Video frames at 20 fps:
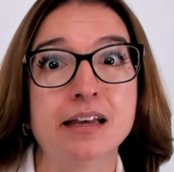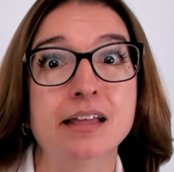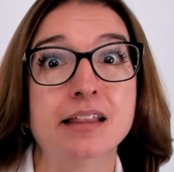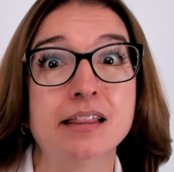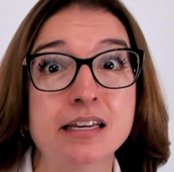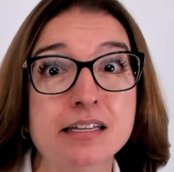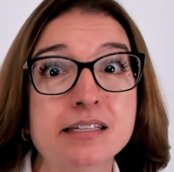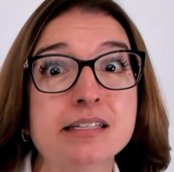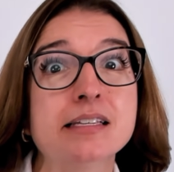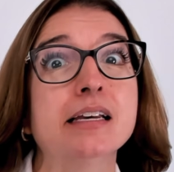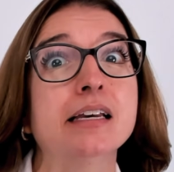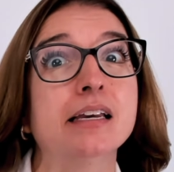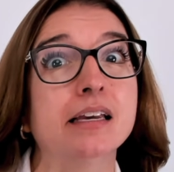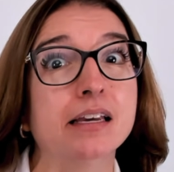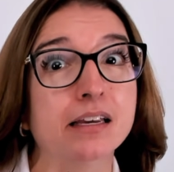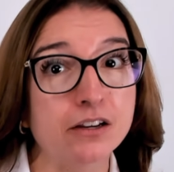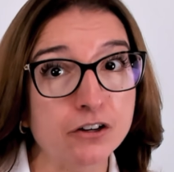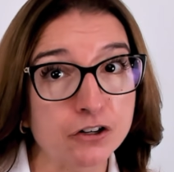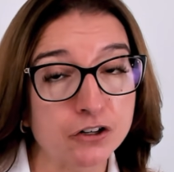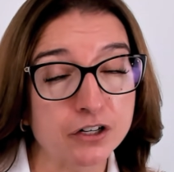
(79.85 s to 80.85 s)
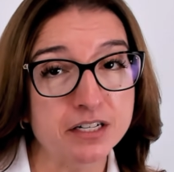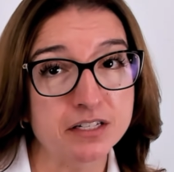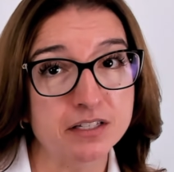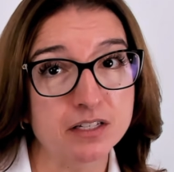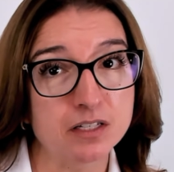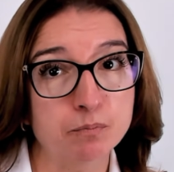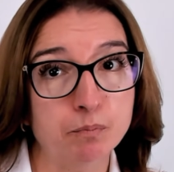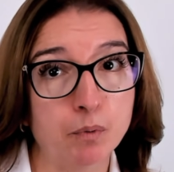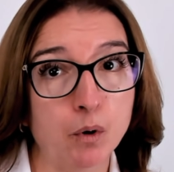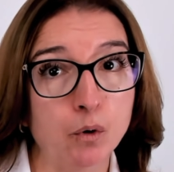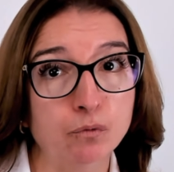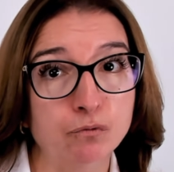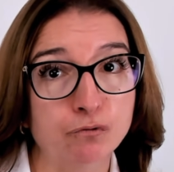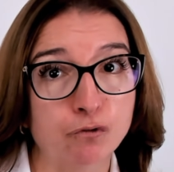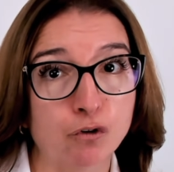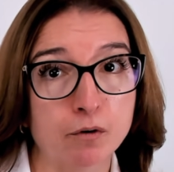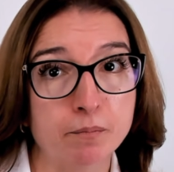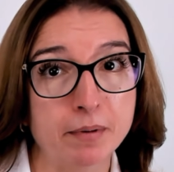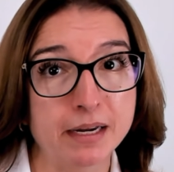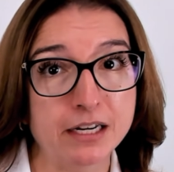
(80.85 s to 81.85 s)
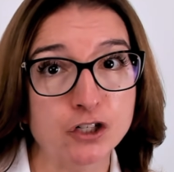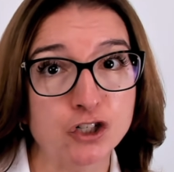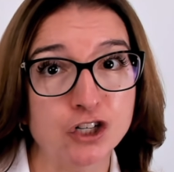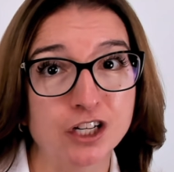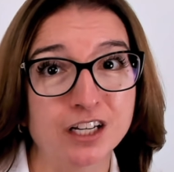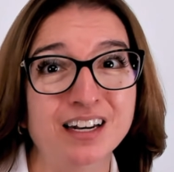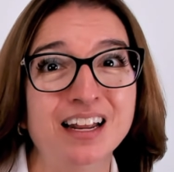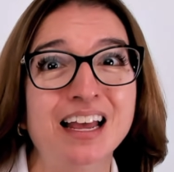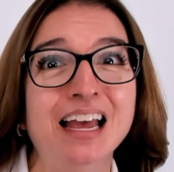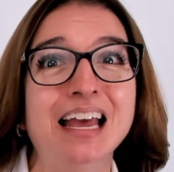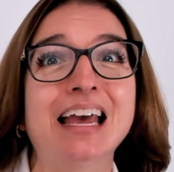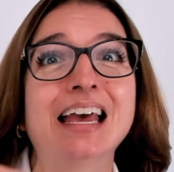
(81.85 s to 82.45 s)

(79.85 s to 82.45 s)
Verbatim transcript: This increases bone formation